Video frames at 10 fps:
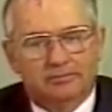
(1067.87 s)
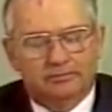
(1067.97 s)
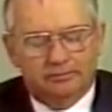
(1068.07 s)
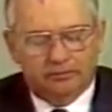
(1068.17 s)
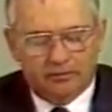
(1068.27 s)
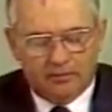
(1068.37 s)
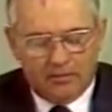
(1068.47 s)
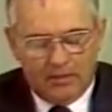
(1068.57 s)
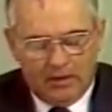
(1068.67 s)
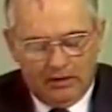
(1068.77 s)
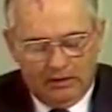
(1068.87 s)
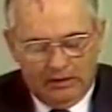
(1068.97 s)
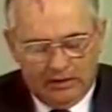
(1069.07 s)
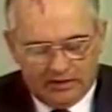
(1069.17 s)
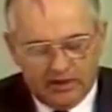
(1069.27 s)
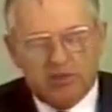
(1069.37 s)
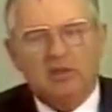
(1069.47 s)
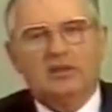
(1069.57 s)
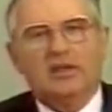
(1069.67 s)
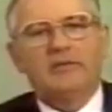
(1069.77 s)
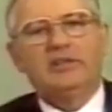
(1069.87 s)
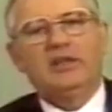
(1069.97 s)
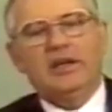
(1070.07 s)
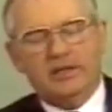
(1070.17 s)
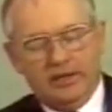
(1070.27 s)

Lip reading: Mikhail Gorbachev's period of glasnost,